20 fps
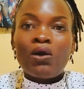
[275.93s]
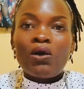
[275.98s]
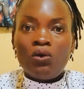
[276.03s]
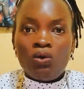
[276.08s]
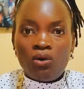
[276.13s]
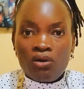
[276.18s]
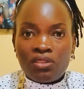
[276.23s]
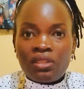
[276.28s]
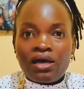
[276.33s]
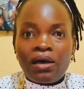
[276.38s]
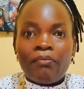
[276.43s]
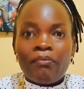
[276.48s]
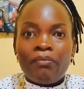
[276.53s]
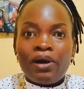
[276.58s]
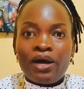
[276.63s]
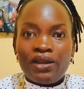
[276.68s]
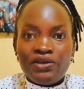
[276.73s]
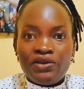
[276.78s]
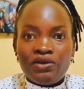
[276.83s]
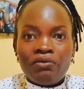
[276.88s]
on the
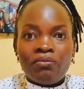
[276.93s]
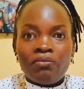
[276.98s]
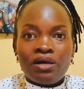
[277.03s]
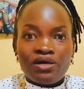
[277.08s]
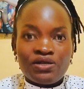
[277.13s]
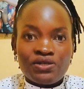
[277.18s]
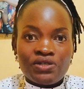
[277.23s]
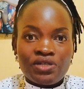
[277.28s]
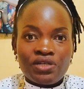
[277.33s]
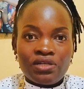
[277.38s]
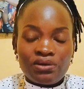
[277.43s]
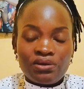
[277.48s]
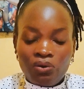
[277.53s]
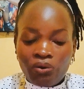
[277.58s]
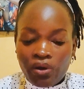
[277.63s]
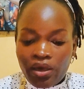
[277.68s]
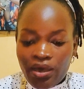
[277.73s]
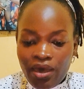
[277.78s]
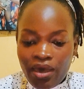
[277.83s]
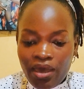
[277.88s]
manual machine.
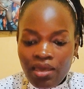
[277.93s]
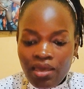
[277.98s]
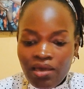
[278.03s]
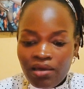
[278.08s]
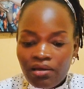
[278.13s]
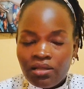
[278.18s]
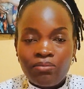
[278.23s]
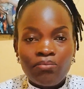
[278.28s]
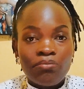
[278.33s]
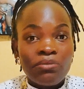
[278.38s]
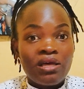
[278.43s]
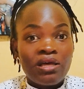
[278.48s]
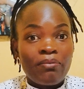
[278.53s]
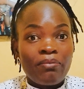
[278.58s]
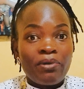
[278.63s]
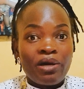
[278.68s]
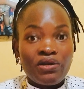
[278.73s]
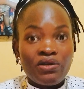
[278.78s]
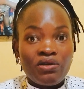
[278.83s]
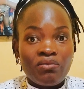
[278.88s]
Okay, the
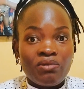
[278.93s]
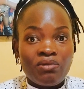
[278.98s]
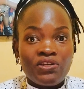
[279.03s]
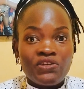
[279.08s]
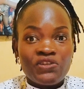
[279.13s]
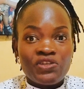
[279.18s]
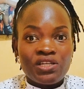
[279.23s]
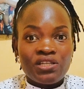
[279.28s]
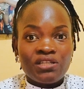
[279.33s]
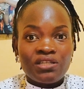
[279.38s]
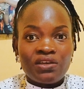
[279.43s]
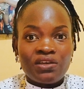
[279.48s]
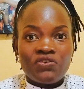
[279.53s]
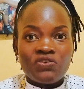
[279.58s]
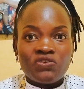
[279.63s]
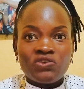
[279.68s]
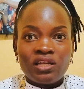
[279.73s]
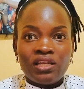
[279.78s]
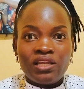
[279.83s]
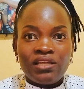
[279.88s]
manual machines are
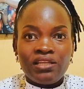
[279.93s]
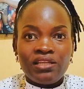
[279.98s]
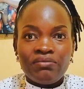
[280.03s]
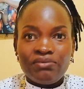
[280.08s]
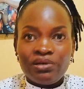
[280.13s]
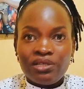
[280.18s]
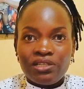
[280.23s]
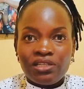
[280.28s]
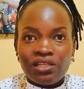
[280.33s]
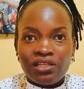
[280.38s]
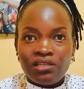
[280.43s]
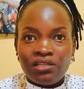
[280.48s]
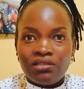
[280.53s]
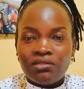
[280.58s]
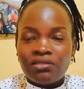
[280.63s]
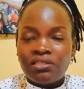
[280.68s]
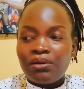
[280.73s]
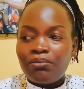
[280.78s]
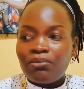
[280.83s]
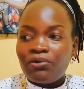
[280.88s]
usually limited.
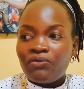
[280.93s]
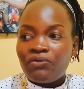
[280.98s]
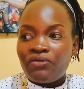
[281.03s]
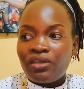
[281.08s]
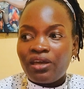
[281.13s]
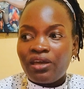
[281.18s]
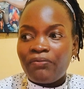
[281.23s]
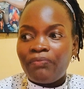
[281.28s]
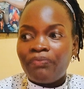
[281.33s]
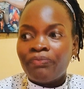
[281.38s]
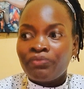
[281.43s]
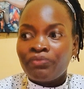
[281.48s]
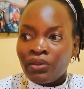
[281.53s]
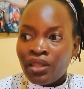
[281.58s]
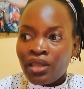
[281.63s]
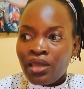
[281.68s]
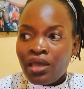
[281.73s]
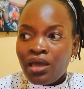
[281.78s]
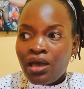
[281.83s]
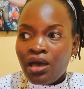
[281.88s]
Some of them
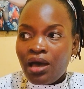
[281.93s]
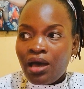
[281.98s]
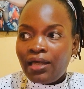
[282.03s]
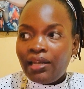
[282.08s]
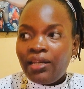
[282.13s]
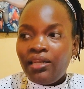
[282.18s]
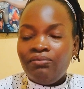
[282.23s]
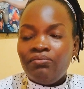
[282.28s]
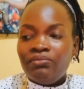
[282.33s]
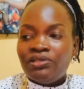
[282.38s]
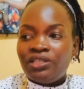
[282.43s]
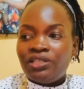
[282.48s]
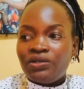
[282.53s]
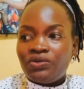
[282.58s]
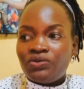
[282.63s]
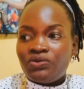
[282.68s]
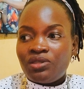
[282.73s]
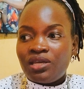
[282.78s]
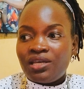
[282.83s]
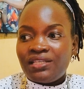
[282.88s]
are
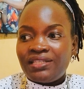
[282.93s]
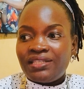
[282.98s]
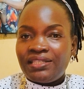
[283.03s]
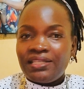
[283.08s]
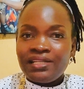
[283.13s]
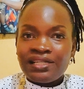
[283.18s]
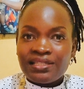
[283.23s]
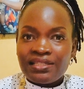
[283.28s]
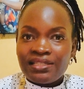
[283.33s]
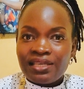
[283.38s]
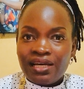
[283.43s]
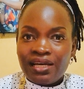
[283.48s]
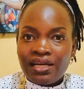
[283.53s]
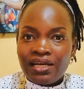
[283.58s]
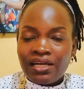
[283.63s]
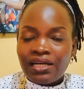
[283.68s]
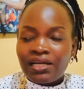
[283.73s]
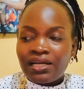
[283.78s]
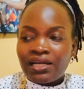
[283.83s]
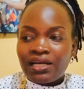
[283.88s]
limited to the
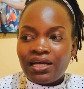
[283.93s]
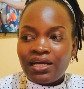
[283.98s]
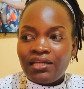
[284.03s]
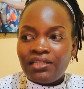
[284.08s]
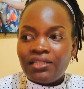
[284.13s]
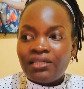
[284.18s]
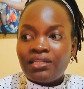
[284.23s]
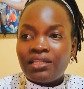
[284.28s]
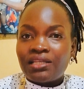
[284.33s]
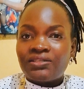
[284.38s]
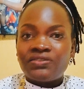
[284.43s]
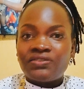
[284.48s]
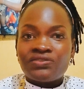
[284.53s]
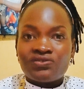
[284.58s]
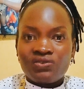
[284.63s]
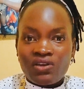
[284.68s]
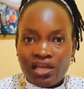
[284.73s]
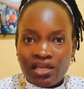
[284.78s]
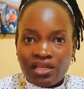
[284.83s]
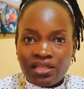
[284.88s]
zigzag and the
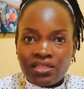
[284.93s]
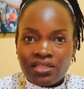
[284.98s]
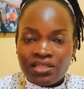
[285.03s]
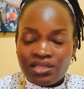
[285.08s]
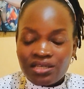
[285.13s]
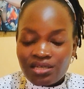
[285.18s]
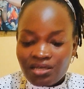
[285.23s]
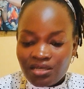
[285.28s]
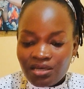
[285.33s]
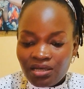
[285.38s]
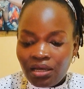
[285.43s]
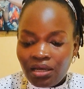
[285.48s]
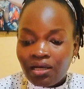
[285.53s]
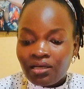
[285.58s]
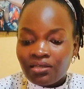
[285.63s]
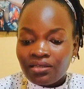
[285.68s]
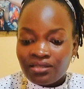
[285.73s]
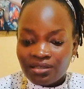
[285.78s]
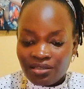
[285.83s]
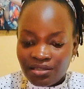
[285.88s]
straight
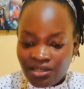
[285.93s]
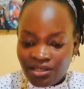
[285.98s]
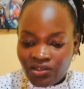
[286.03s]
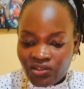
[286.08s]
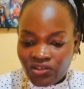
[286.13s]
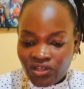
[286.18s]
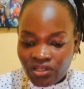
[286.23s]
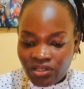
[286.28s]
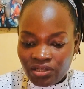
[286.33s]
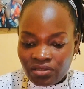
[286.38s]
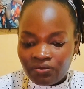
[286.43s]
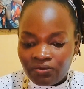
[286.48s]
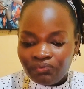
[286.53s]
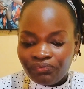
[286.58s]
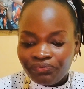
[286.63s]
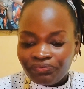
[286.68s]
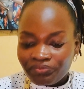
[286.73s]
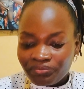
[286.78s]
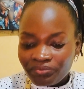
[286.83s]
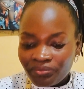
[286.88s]
stitches.
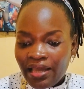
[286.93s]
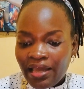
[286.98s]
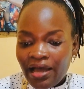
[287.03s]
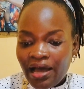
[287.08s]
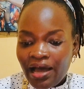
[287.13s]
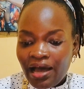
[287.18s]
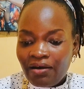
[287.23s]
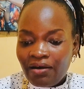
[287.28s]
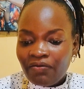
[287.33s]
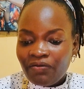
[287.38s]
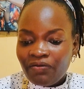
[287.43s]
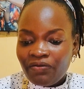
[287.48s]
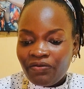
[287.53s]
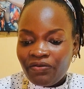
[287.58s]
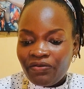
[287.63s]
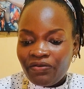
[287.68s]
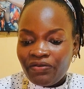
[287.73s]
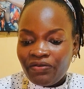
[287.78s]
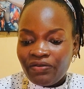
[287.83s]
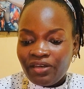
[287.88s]
They
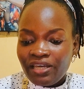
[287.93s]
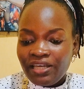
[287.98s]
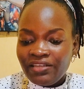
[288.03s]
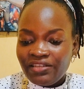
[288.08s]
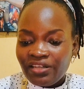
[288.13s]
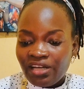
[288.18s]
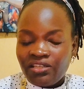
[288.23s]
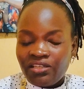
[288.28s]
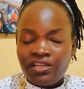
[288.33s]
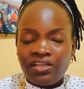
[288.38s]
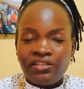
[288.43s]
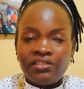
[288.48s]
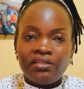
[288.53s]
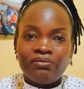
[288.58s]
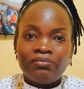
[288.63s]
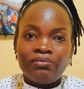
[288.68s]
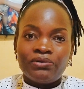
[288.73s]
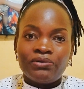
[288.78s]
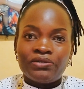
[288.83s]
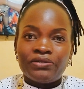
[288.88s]
have
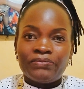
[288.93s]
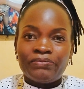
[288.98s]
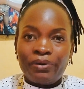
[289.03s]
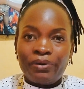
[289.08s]
interchangeable